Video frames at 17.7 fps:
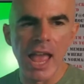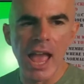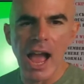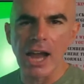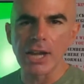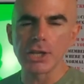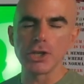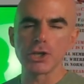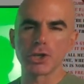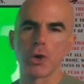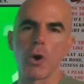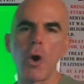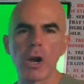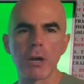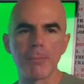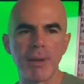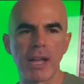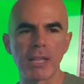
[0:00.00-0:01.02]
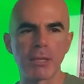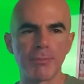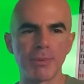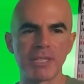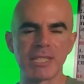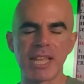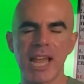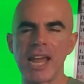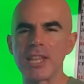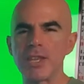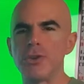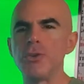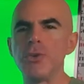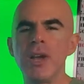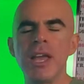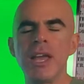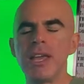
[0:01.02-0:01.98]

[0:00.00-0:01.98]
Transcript: How do you talk about the business? How do you